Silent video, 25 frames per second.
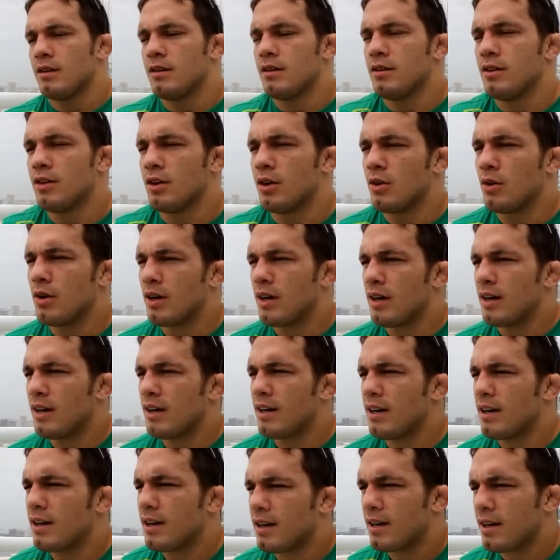You know,
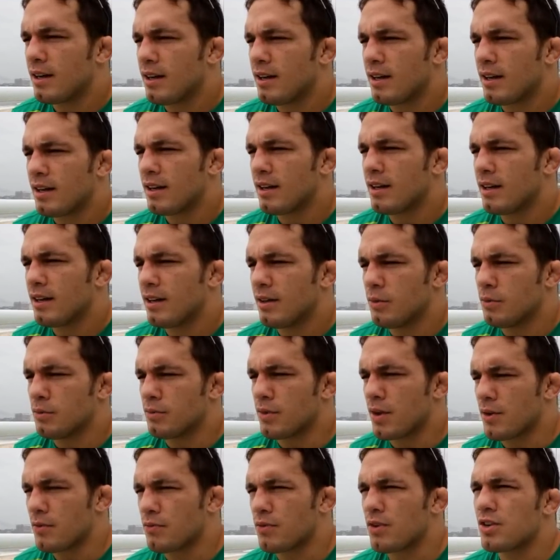it was
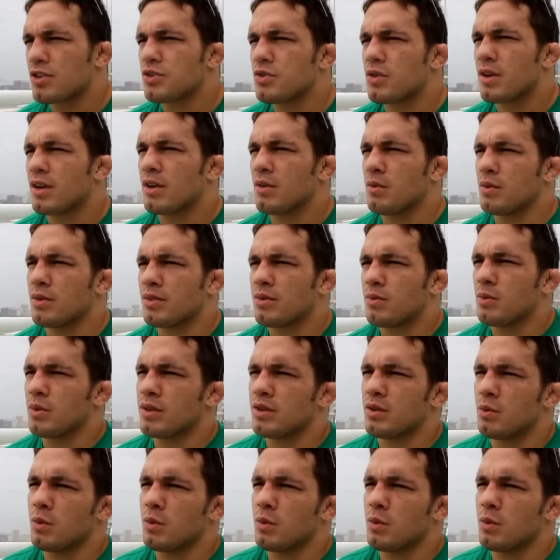very frustrating with the